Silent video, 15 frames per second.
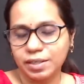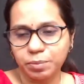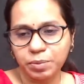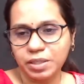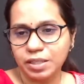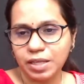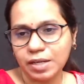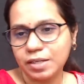I
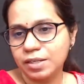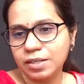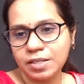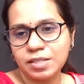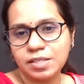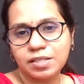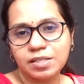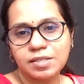mean, that
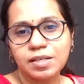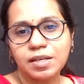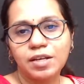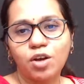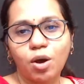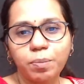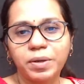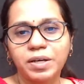is, in
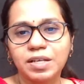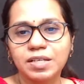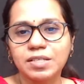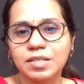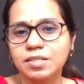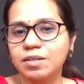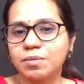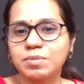operating
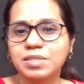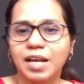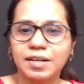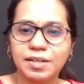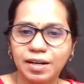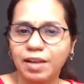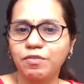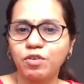systems,
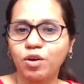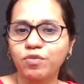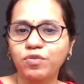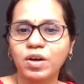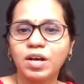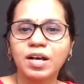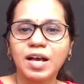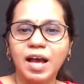that level of
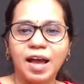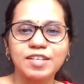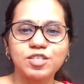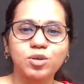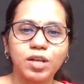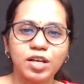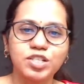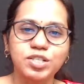
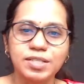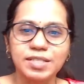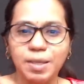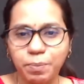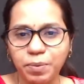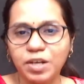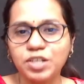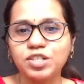isolation,
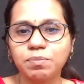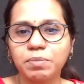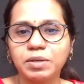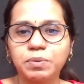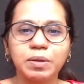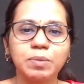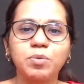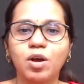separation
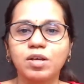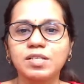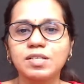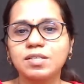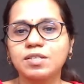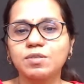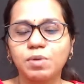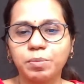between
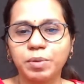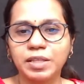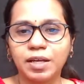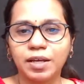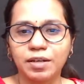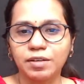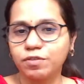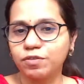processes will be
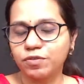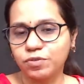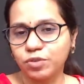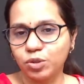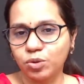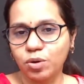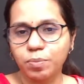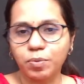there.
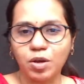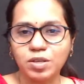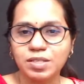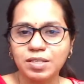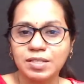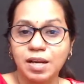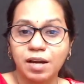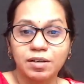If a
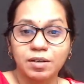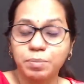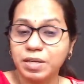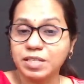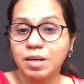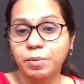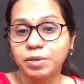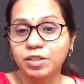process started by
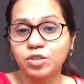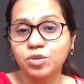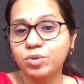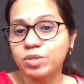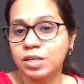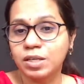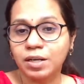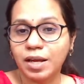some other
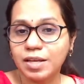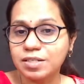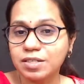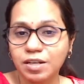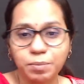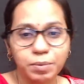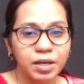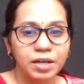user has
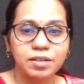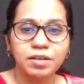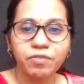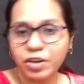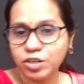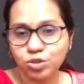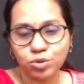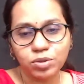terminated,
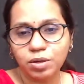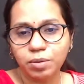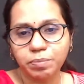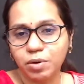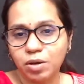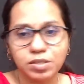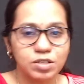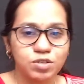why should a
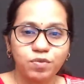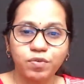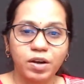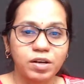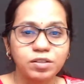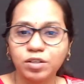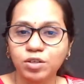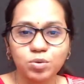process of
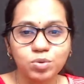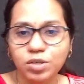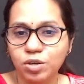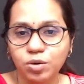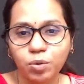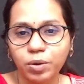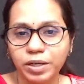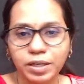another user
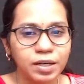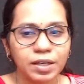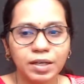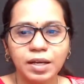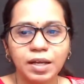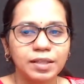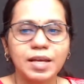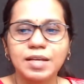know it?
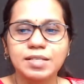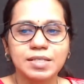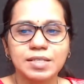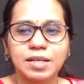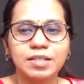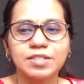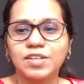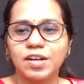There's
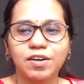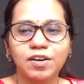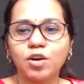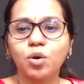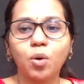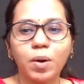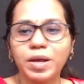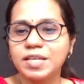in general
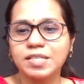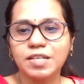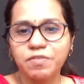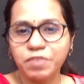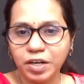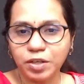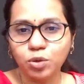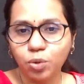no easy
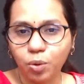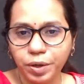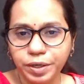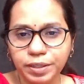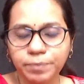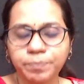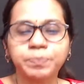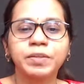way to know
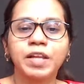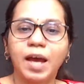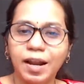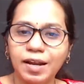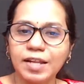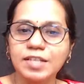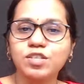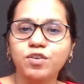it,
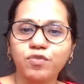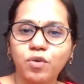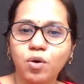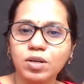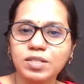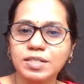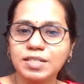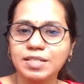unless of
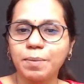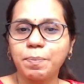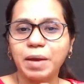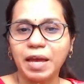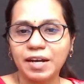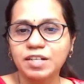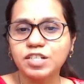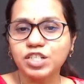course it is a
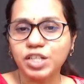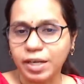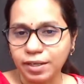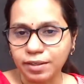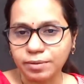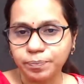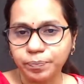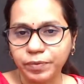parent child,
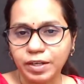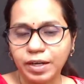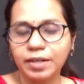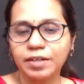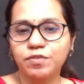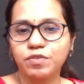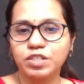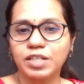
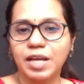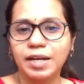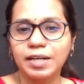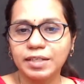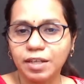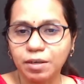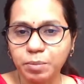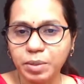right? If a
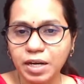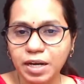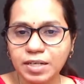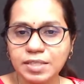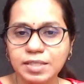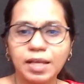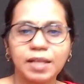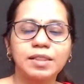child
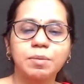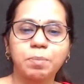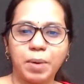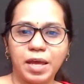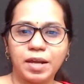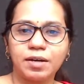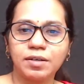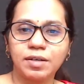terminates, then the
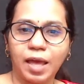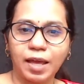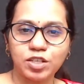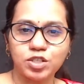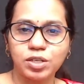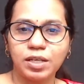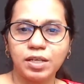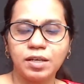parent
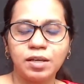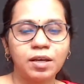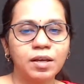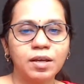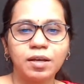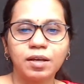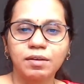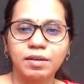actually
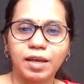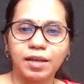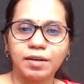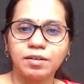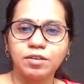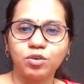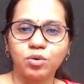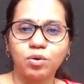
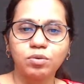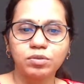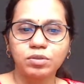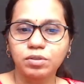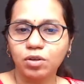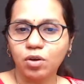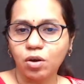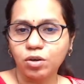can do
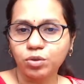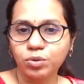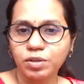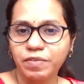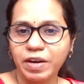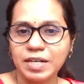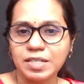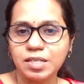the
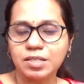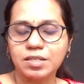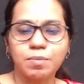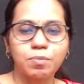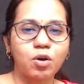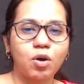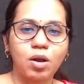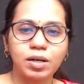wait
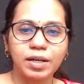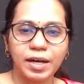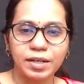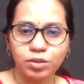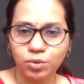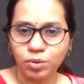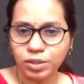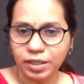system call, get
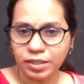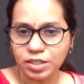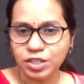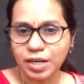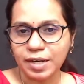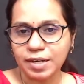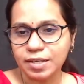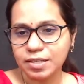to know that the
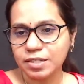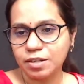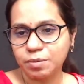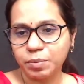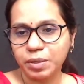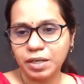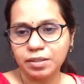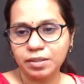child has
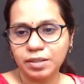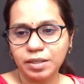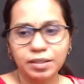terminated.